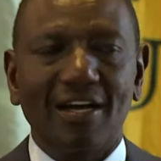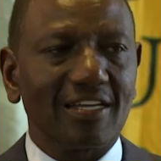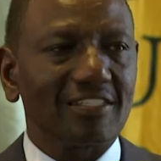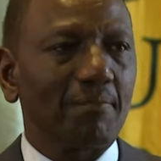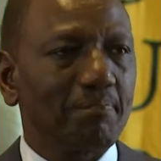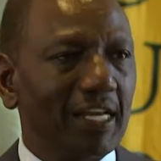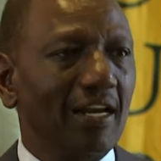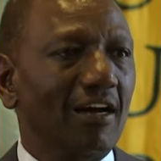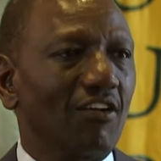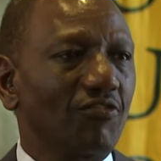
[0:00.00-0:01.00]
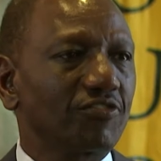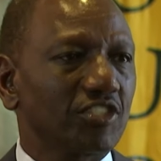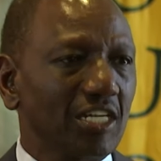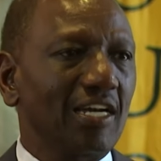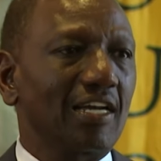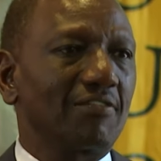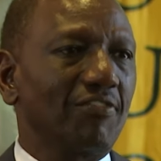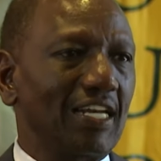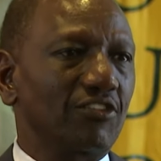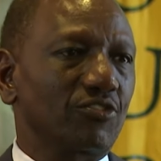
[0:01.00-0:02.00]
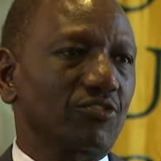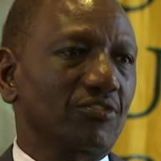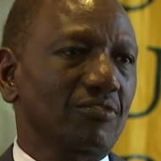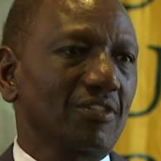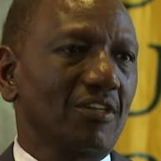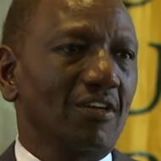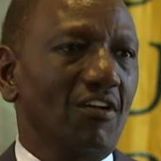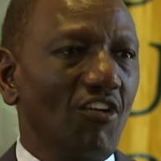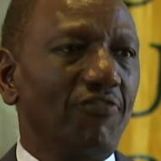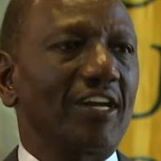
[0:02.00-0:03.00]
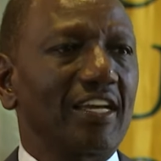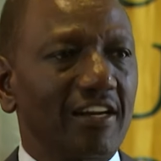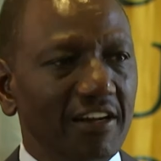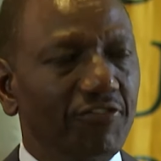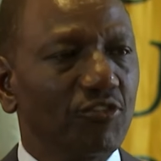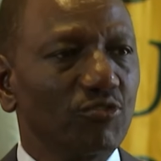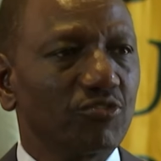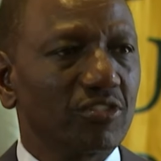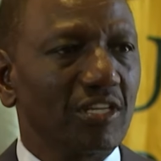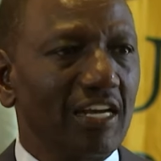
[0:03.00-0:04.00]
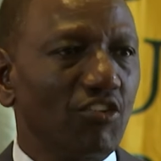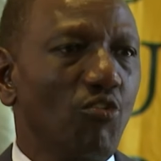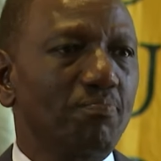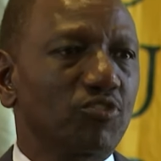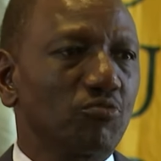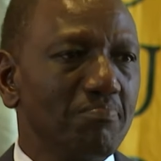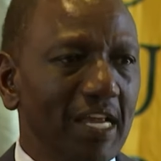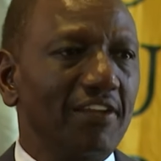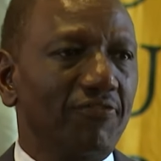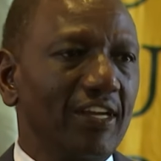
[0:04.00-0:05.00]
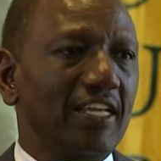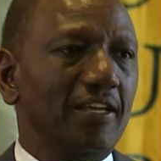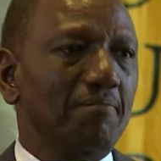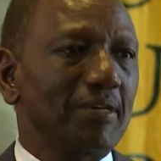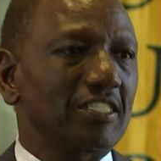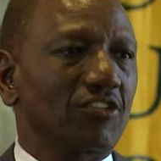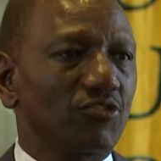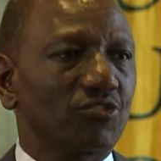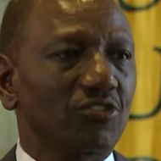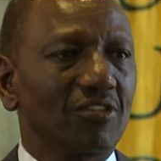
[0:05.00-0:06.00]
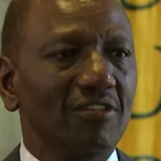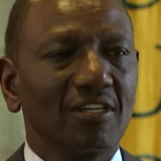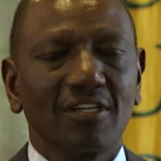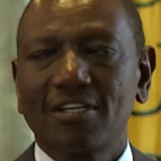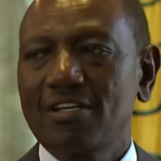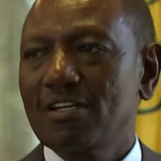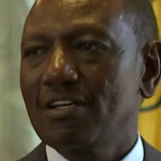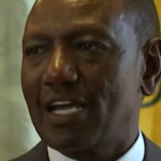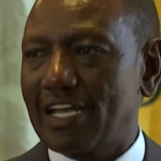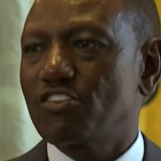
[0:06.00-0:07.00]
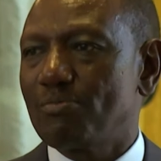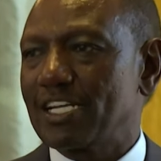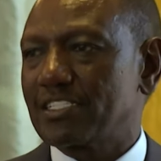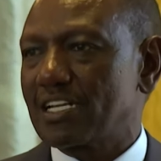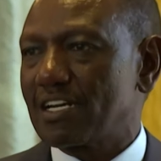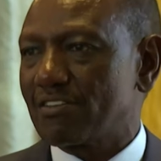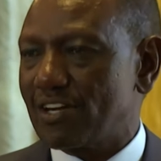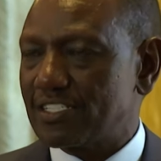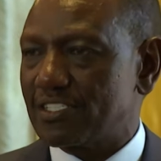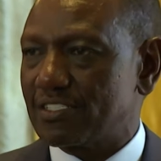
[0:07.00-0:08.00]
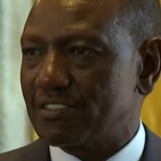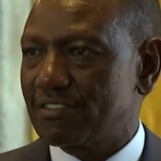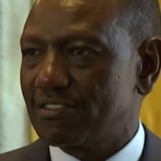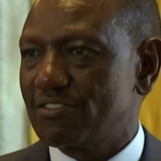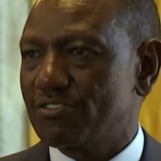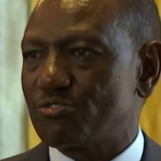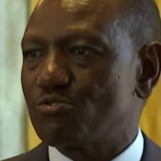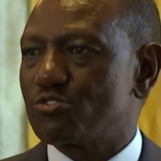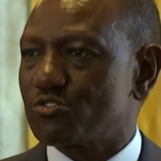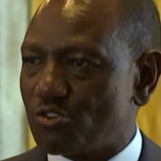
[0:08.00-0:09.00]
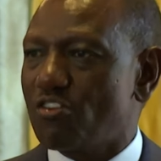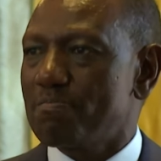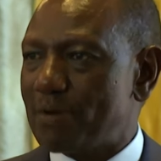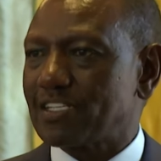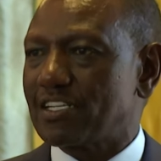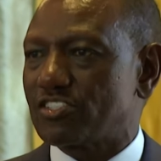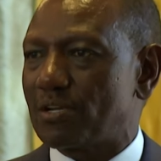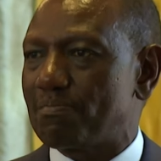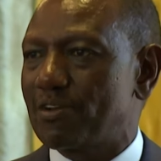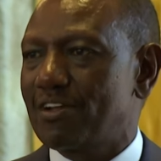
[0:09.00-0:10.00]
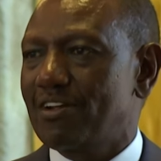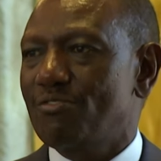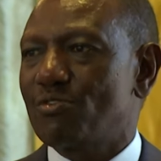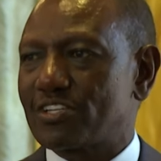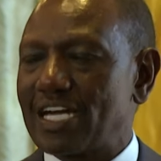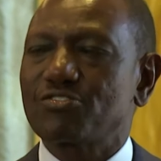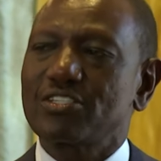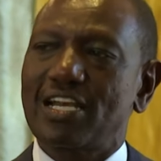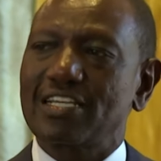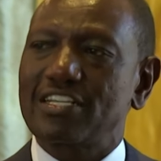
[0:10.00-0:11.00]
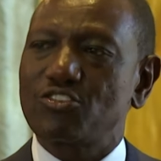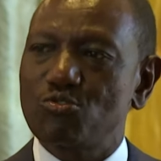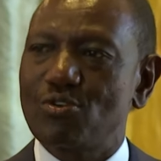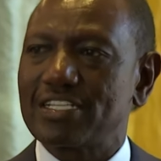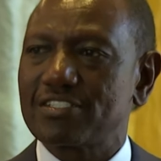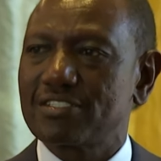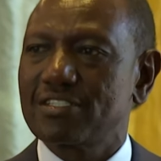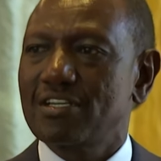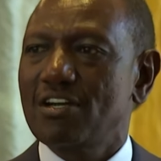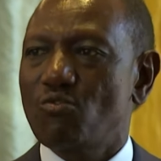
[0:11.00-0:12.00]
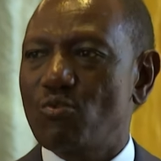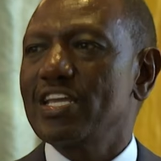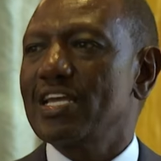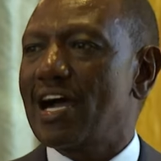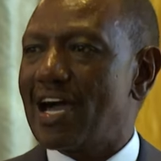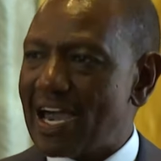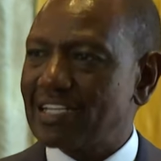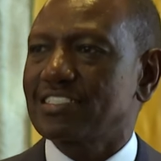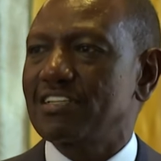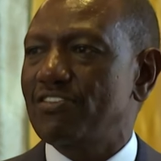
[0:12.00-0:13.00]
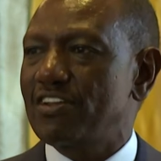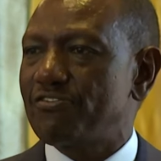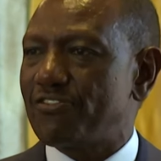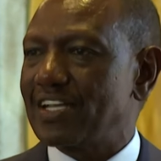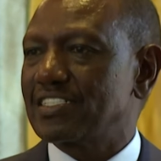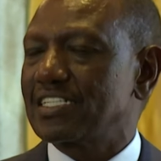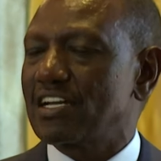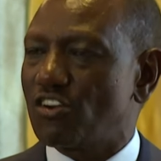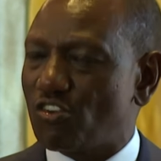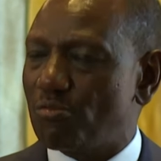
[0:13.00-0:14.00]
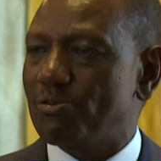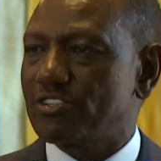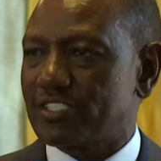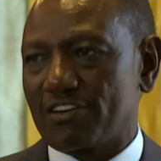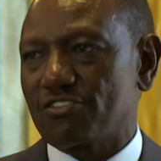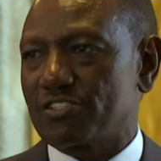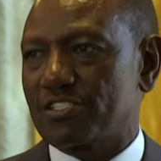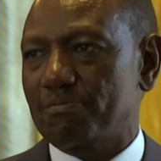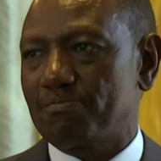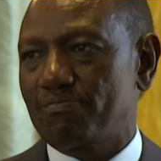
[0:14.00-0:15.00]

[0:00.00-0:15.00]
as a pillar of shared values, offering refuge and hope to many fleeing persecution and humanitarian crisis. Through strong partnership with countries like the US, we are actively fighting global terrorism,